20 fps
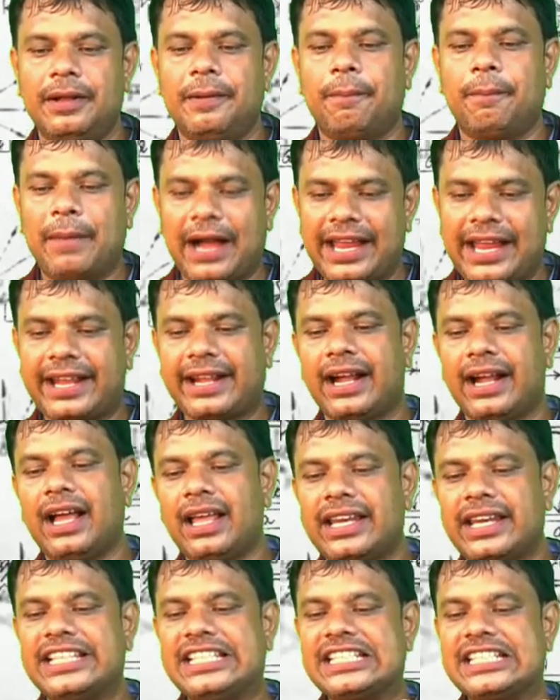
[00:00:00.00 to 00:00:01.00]
Mica
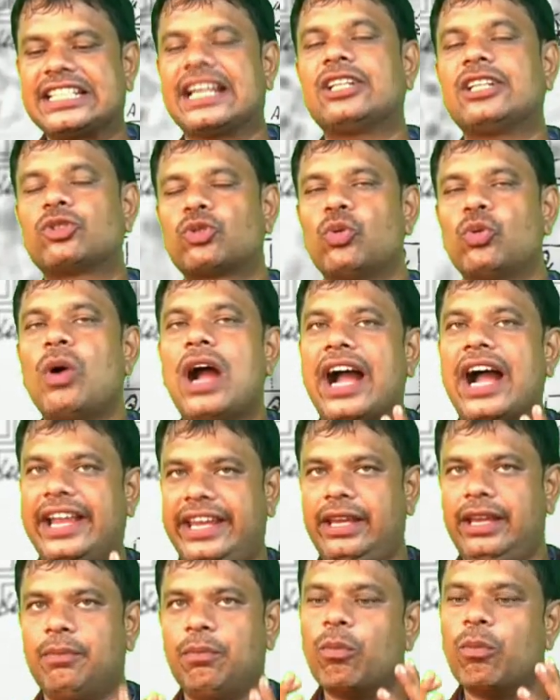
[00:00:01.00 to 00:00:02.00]
resistance to
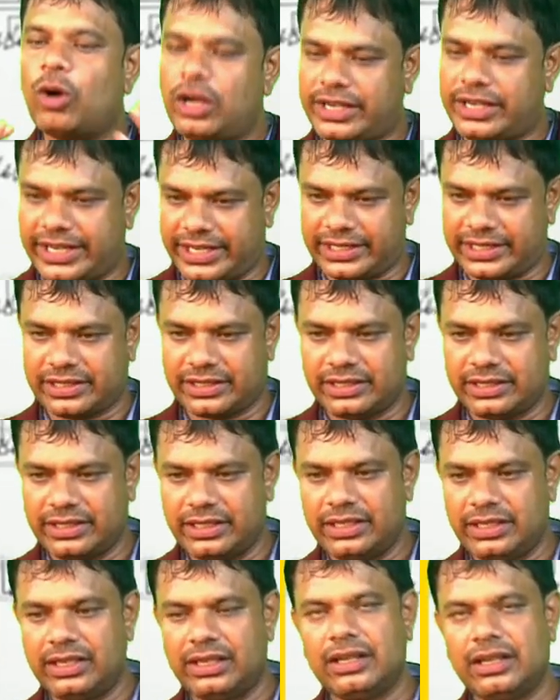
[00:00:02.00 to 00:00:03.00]
high voltage.
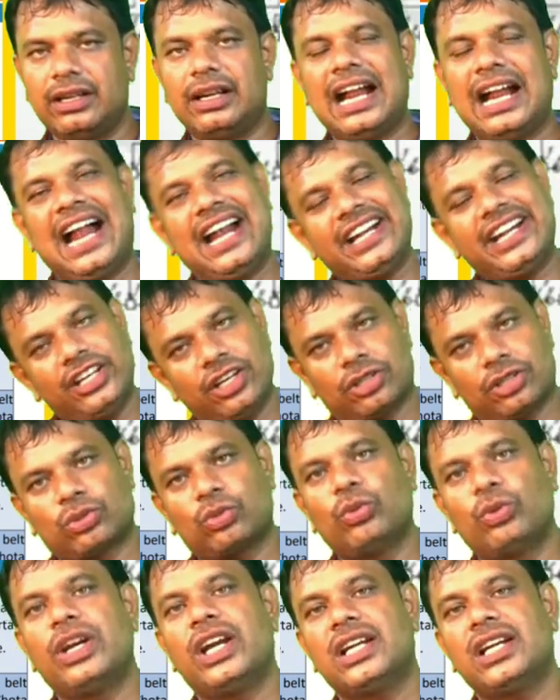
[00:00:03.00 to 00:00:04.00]
And dear
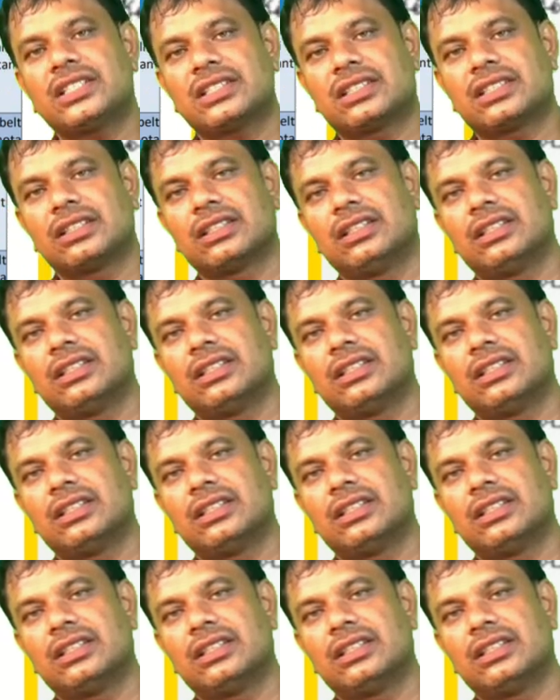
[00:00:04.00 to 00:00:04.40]
students,